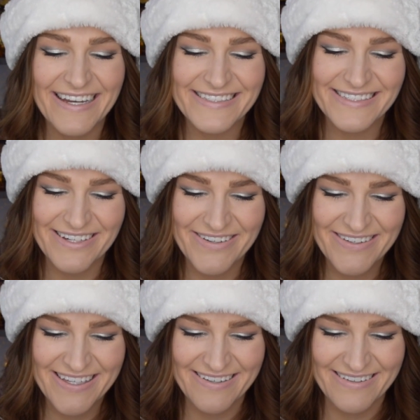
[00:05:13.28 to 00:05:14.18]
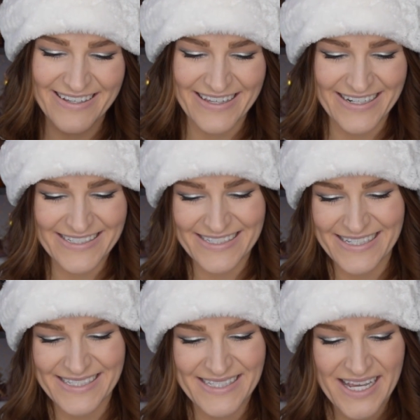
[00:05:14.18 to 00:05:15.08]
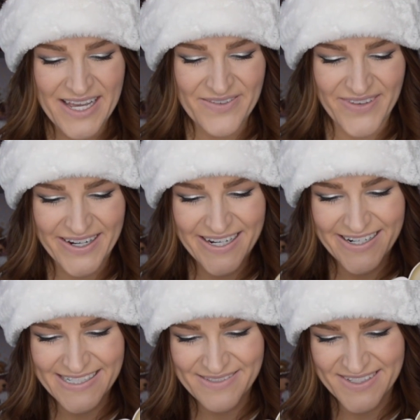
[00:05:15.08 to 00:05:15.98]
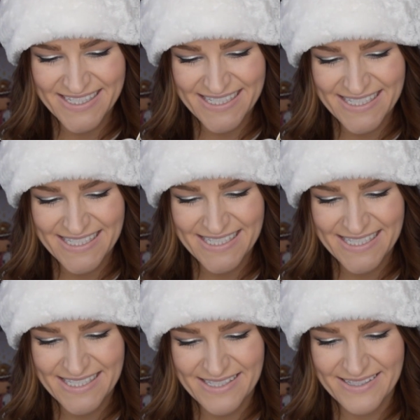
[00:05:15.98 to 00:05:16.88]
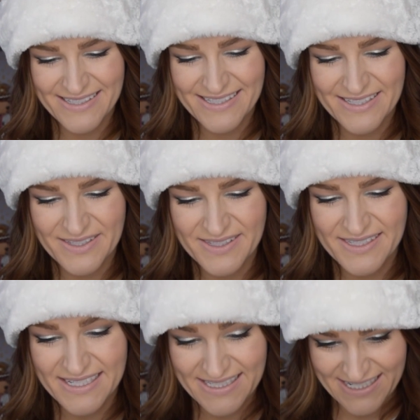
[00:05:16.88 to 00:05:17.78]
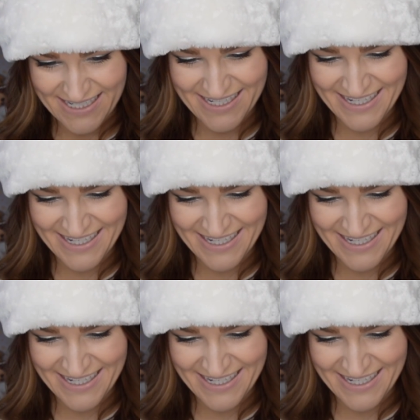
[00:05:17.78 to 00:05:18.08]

That's so cute. And then it just says, Merry Christmas, Disney